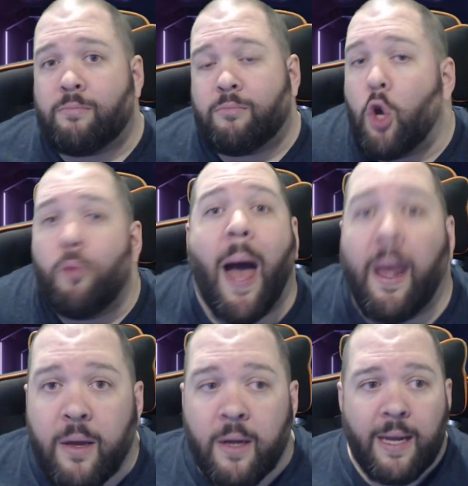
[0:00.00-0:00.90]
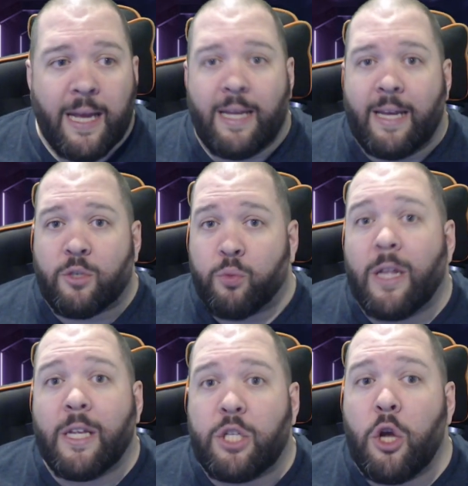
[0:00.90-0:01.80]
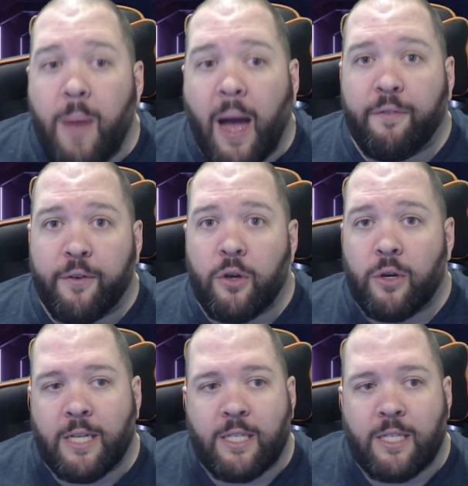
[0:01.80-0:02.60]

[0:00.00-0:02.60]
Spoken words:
Too bad. It's really too bad for you, because